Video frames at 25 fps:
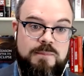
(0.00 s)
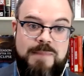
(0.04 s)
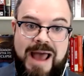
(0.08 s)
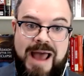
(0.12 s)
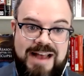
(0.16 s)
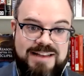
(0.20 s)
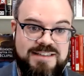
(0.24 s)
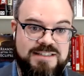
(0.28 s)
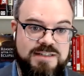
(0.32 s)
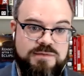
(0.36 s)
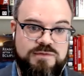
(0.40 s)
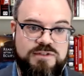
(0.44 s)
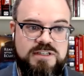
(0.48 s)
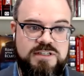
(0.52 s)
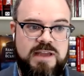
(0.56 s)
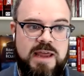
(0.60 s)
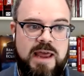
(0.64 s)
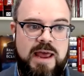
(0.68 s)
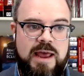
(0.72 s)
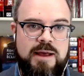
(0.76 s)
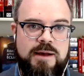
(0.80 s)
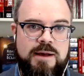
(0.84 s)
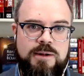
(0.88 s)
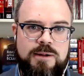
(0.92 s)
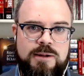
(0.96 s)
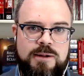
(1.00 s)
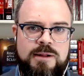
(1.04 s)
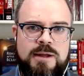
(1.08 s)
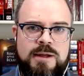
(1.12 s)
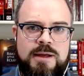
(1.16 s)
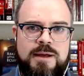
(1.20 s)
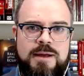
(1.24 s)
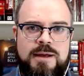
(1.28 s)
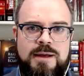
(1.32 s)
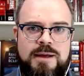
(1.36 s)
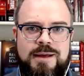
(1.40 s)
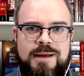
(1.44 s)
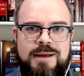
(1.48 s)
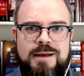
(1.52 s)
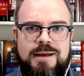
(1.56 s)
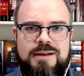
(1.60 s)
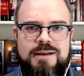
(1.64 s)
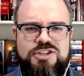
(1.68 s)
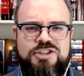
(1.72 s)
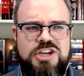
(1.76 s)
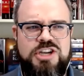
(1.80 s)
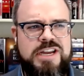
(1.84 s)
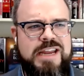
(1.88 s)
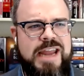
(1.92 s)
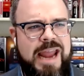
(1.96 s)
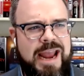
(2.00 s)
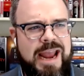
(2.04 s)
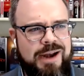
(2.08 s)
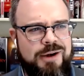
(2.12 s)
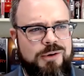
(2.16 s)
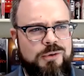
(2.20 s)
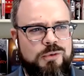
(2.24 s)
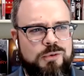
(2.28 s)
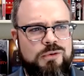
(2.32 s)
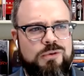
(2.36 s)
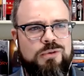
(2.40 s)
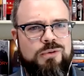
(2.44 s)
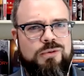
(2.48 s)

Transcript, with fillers: massive scale she can't